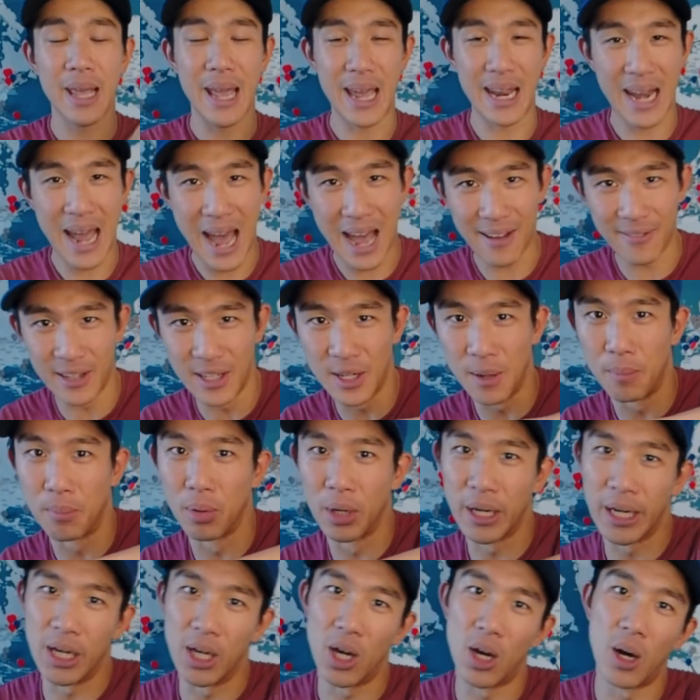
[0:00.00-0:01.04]
and having to
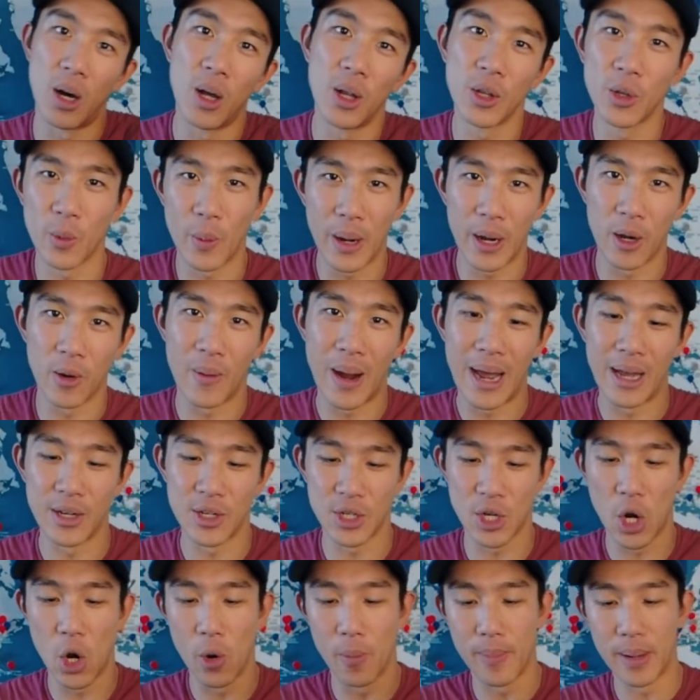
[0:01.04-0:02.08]
bring it all the way around
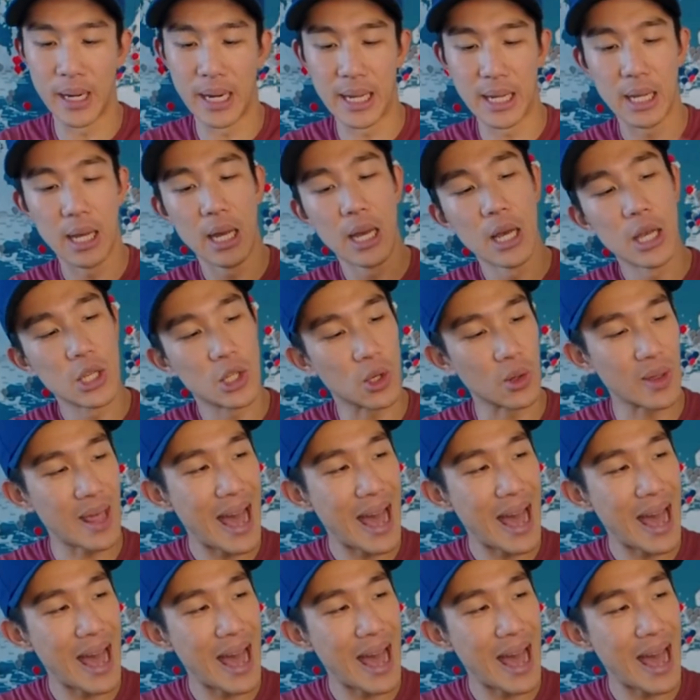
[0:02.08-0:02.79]
to open it. So